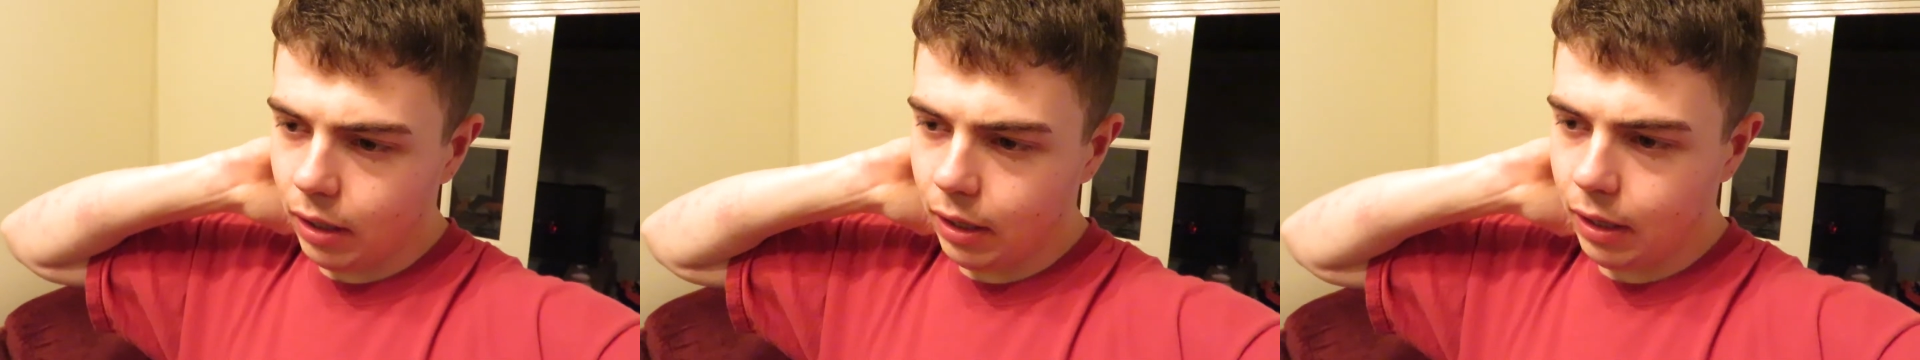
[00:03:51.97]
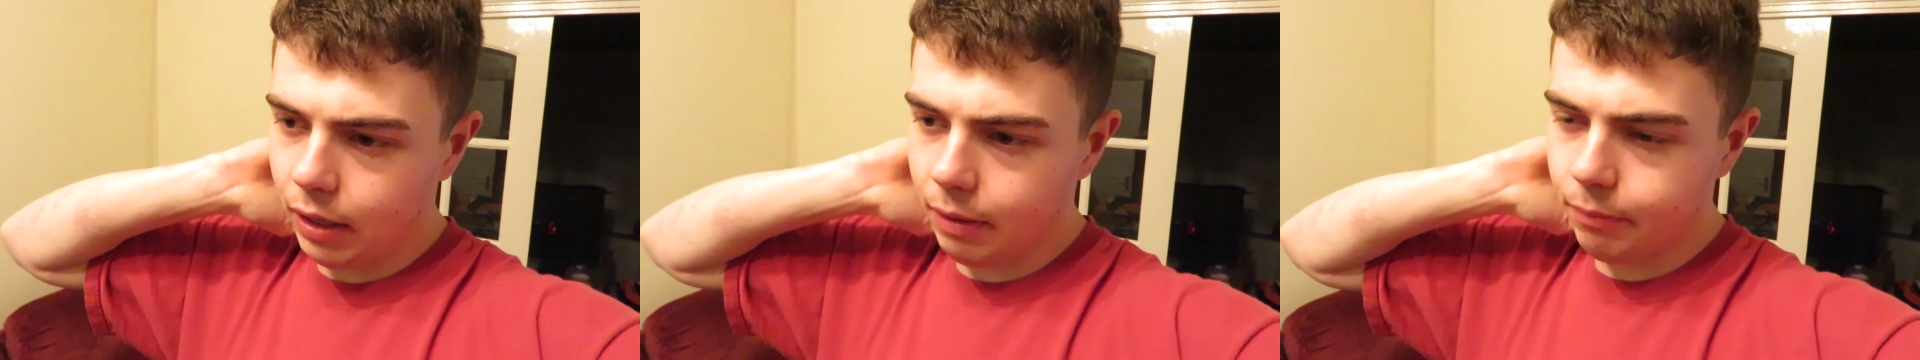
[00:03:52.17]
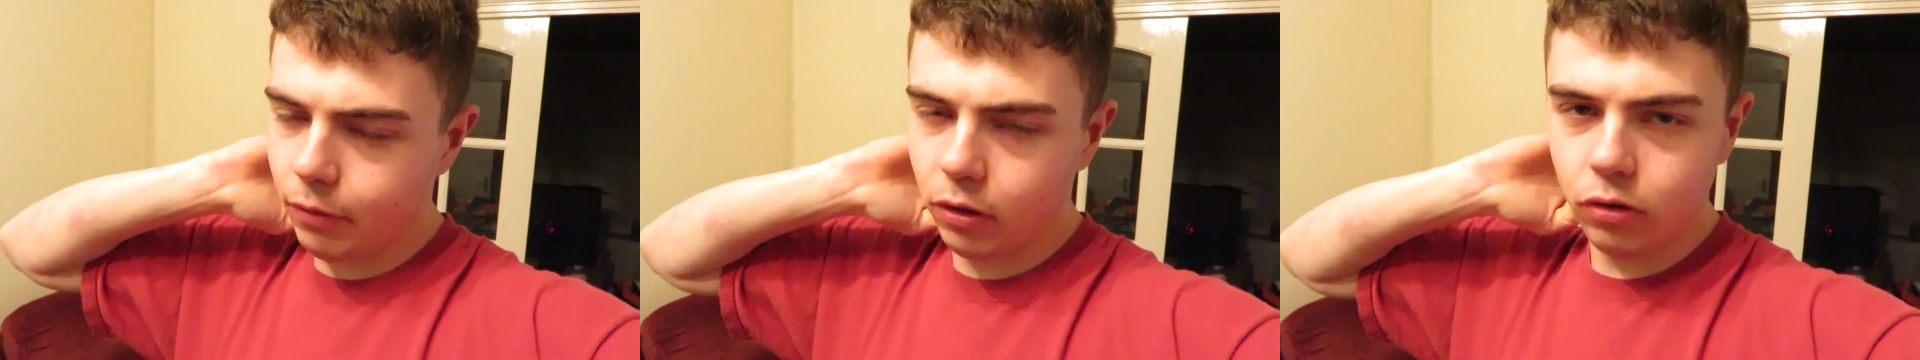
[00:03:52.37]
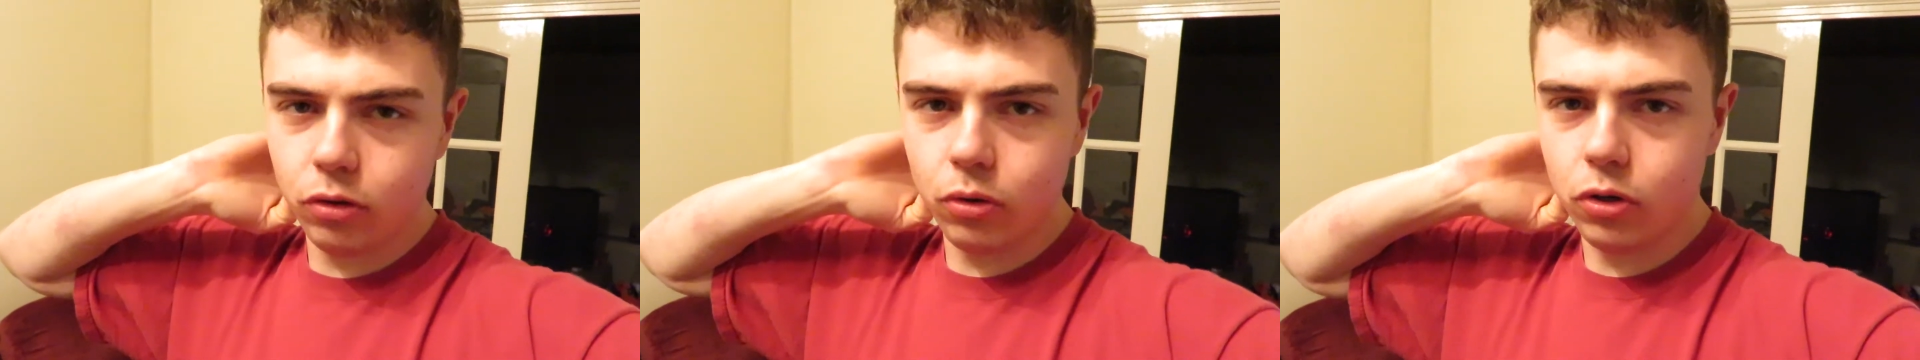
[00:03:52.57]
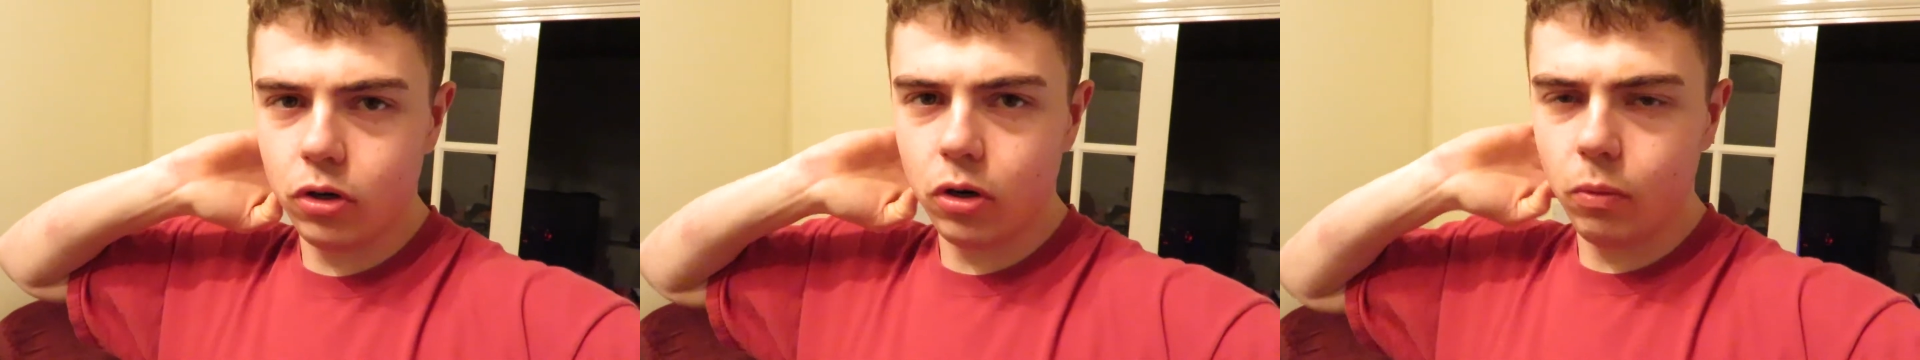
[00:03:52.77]
I'm not
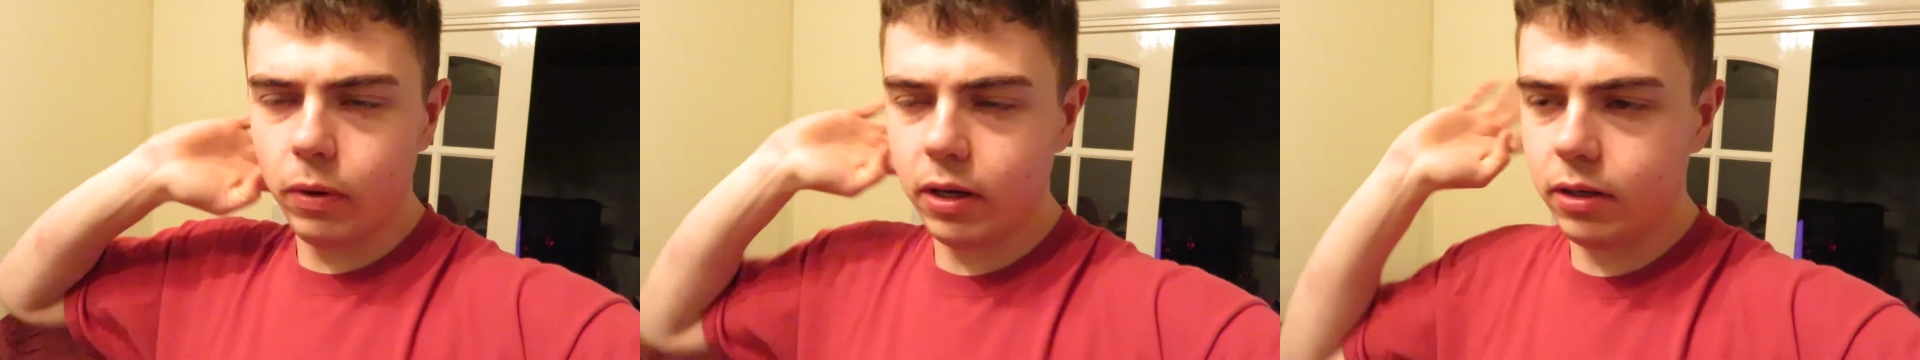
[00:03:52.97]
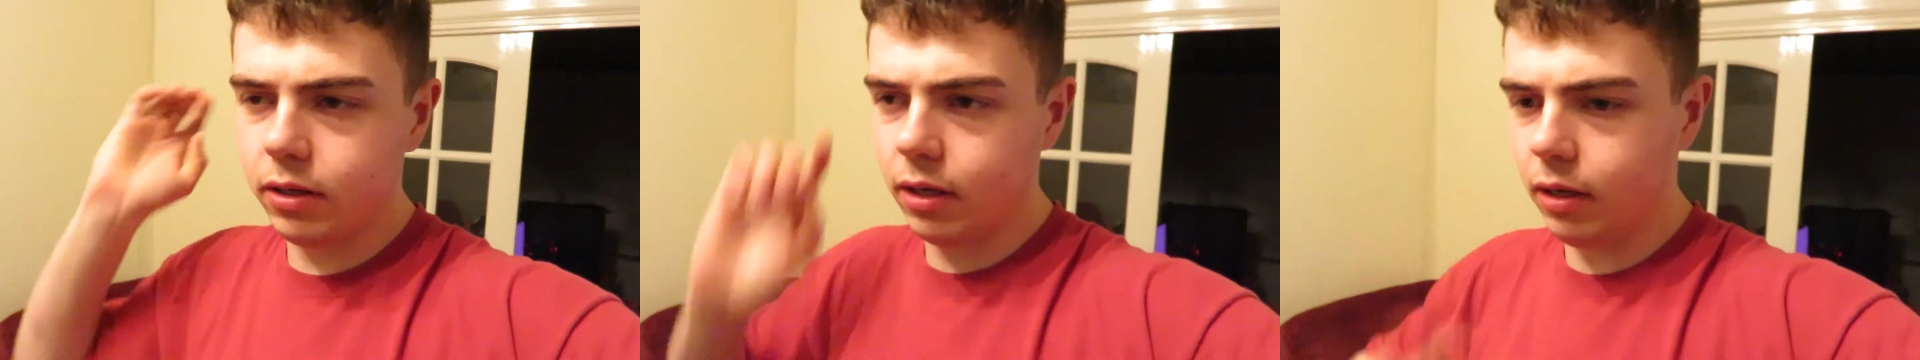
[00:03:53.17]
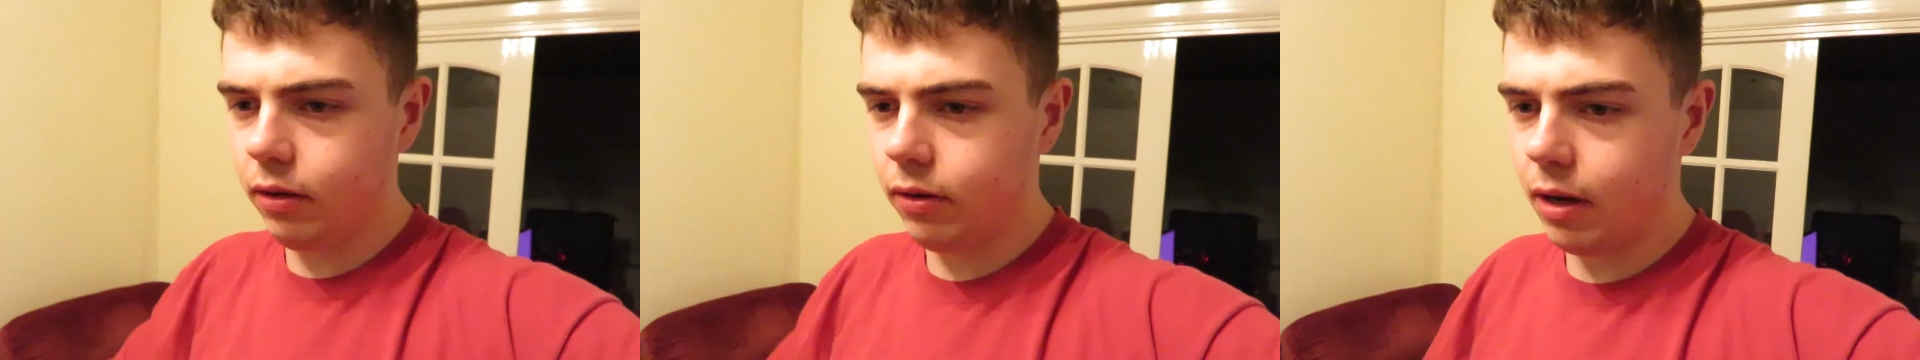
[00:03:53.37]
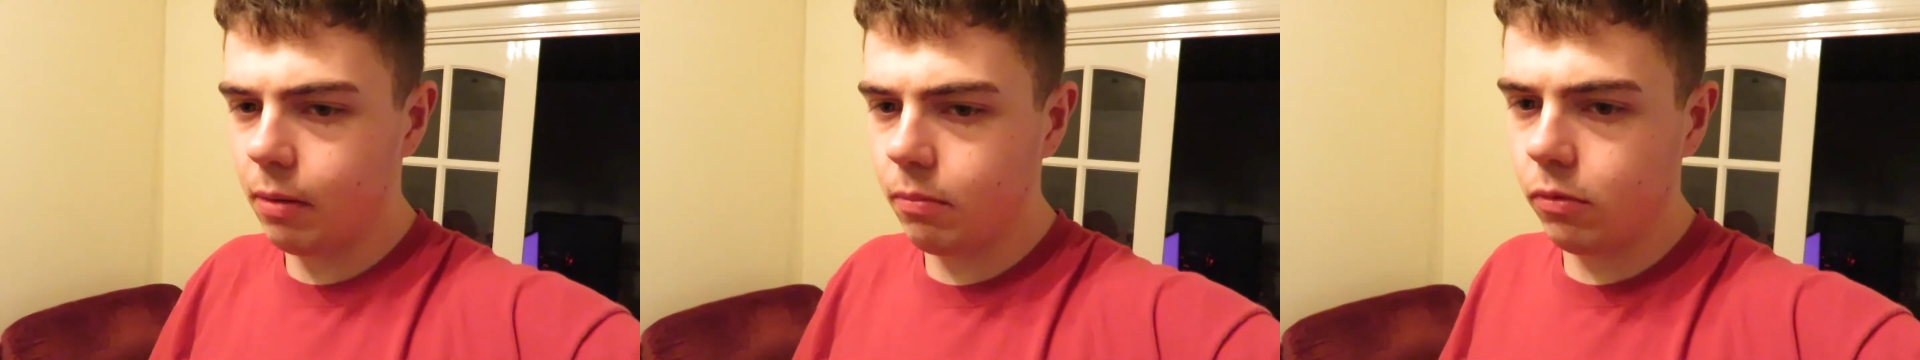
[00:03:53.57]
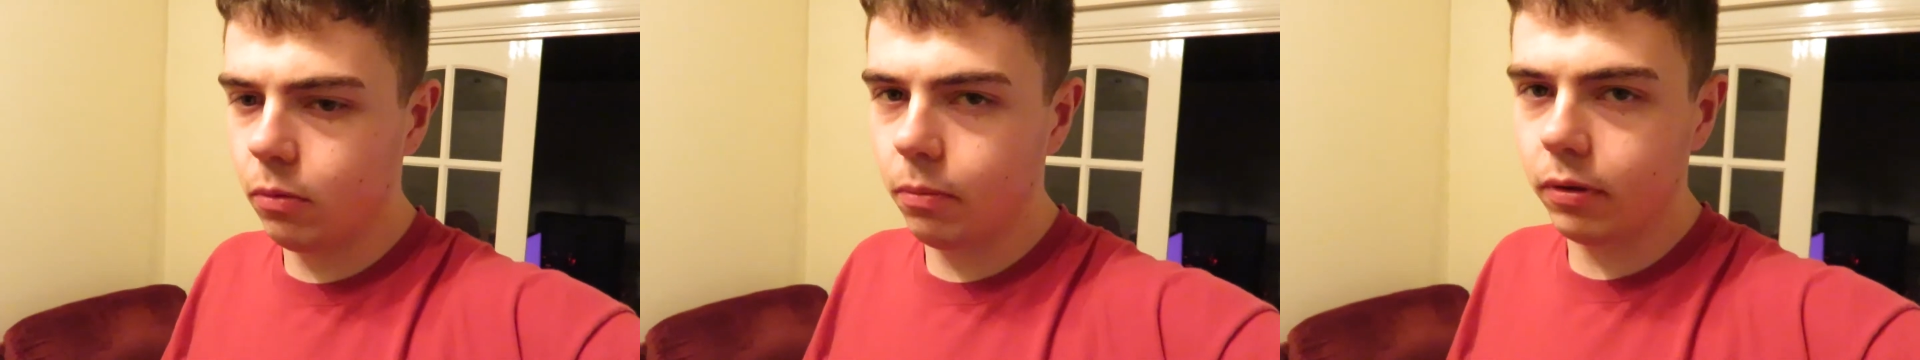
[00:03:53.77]
too sure where to set this
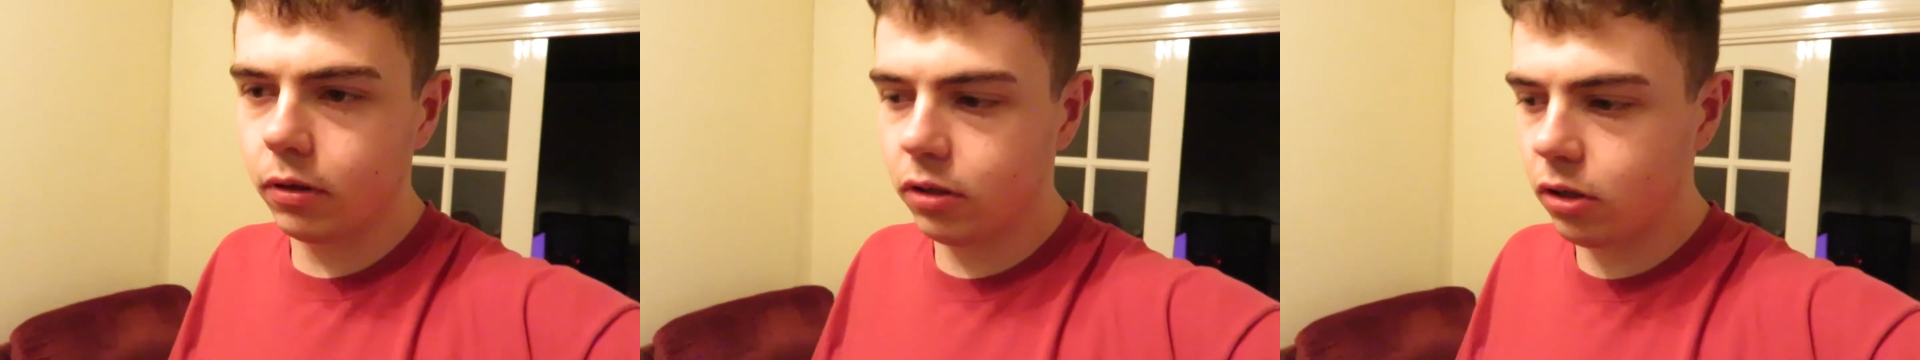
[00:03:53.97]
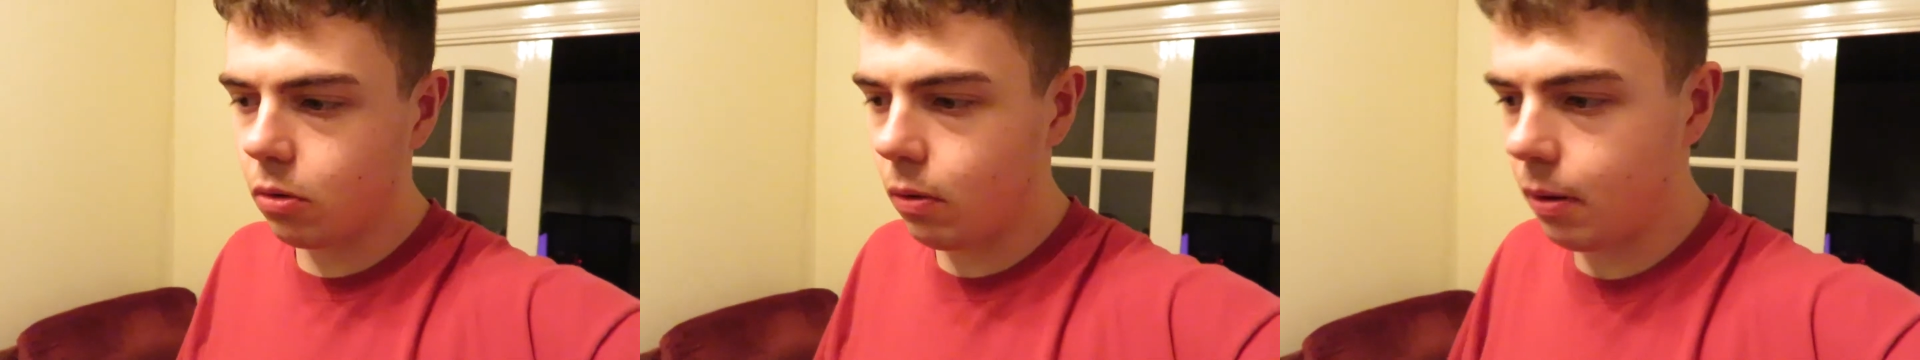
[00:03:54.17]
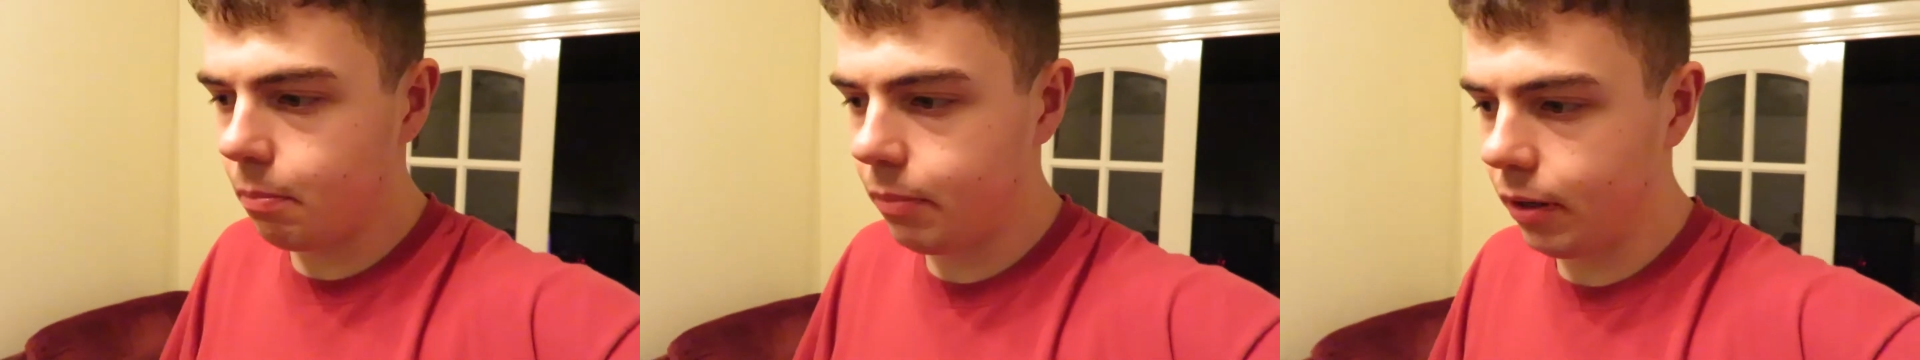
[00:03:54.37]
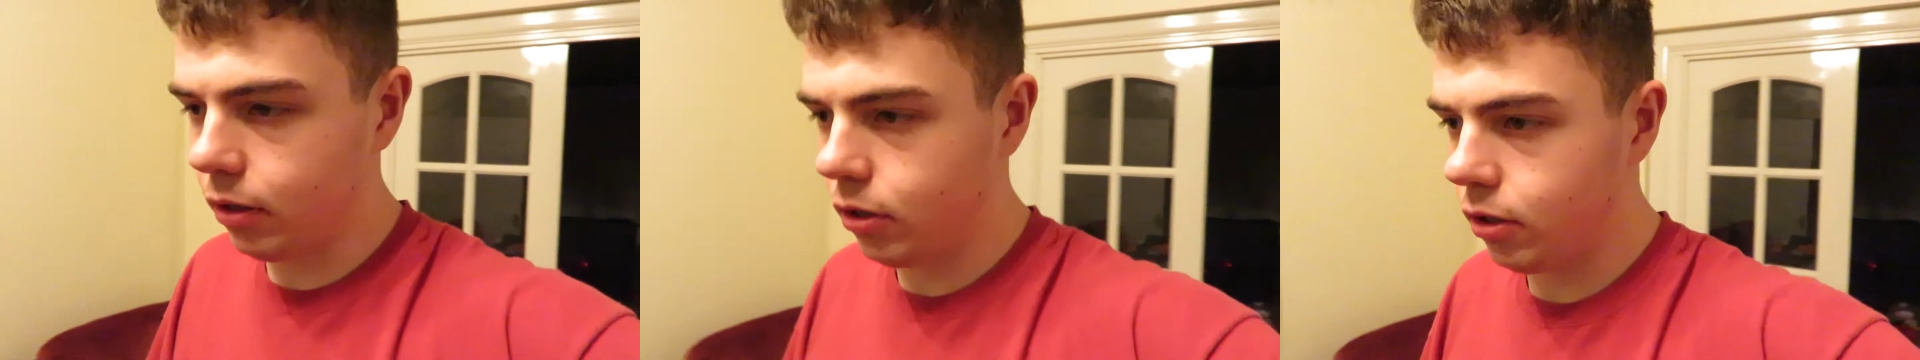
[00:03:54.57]
camera up because it's quite big,